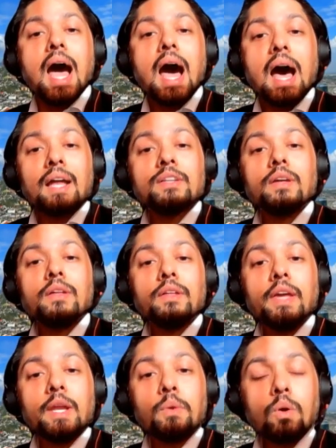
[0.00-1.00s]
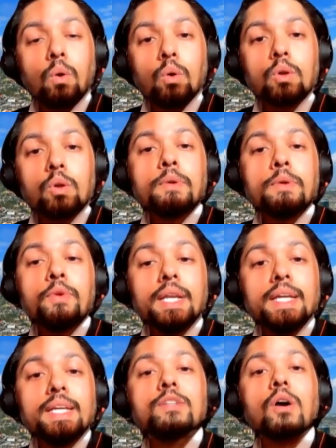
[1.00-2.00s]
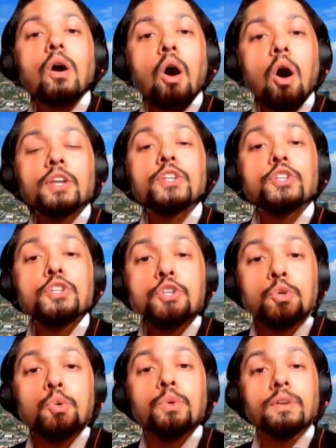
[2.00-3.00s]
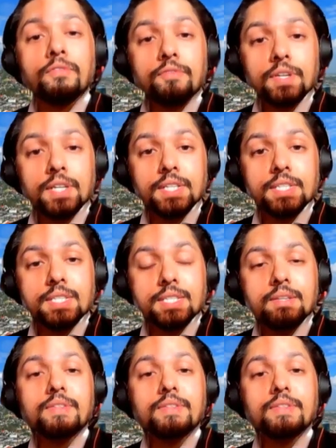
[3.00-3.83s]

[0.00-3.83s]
And it will also be released on June 1st.